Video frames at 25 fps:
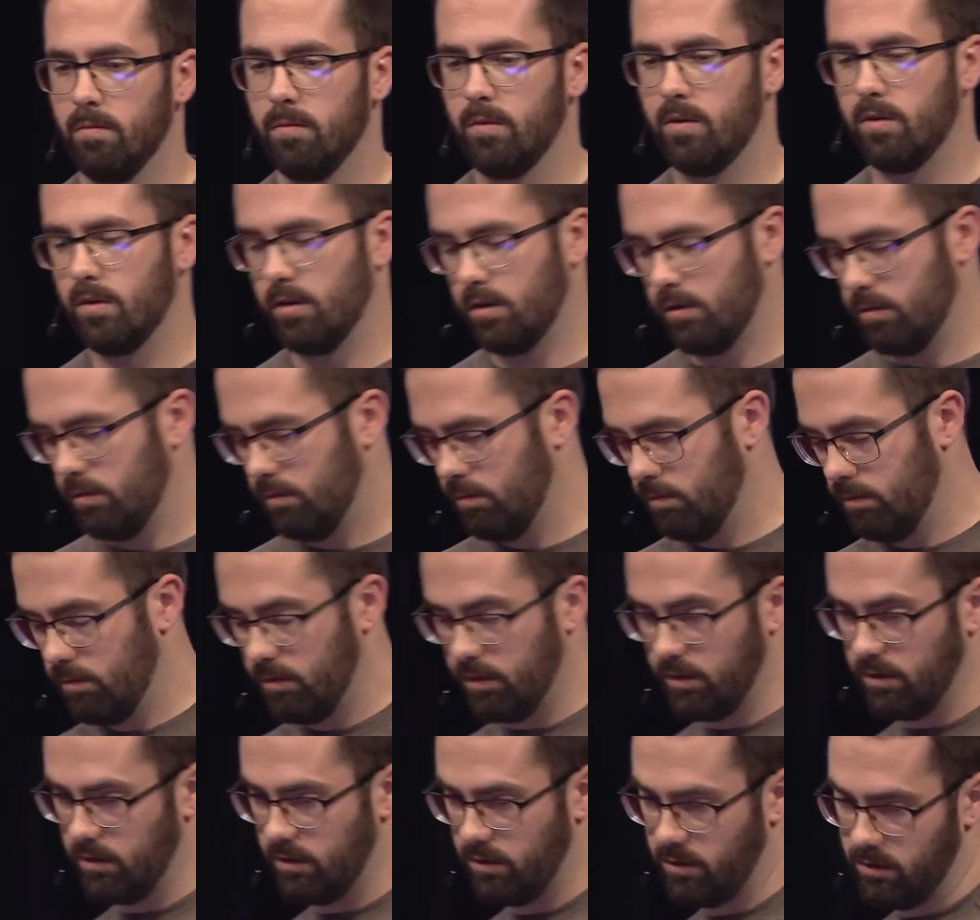So
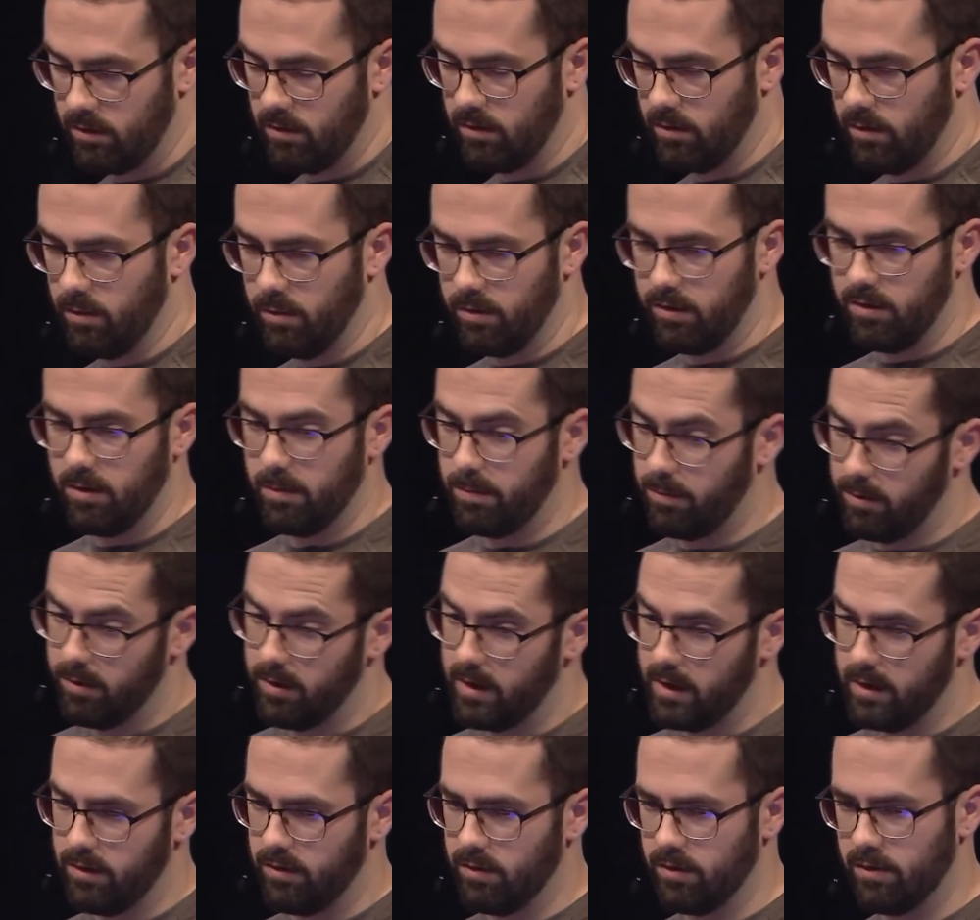it was a
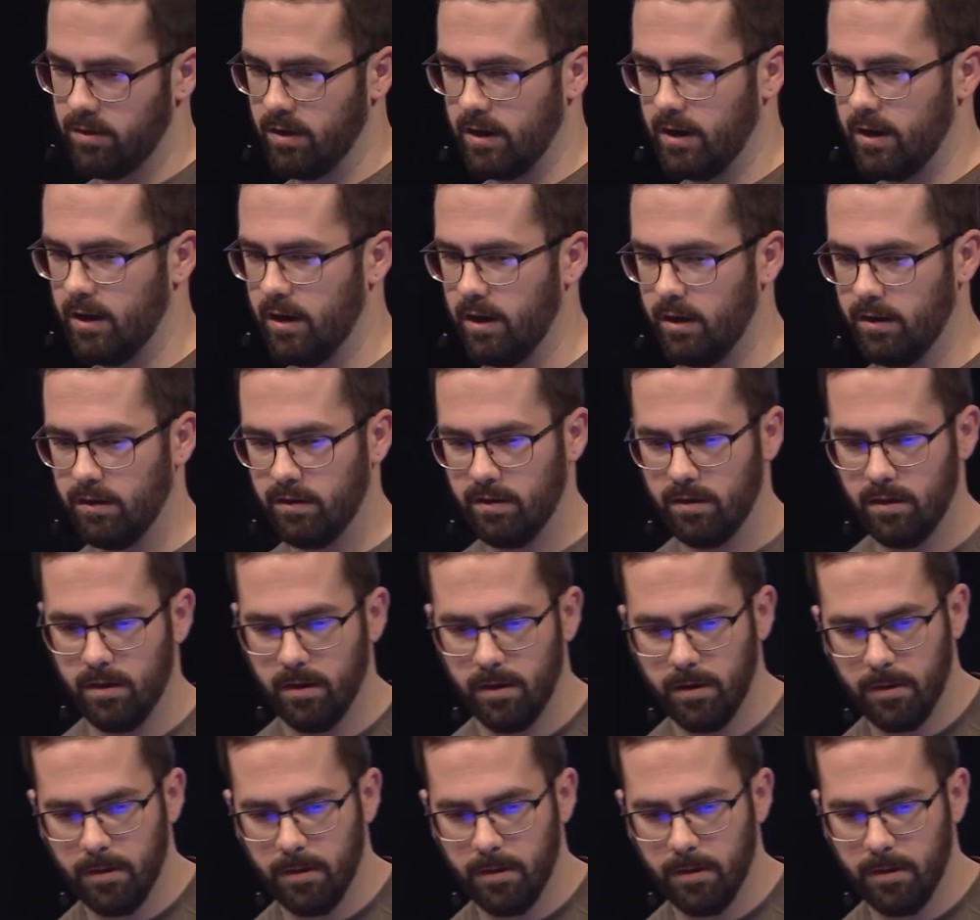pretty interesting case.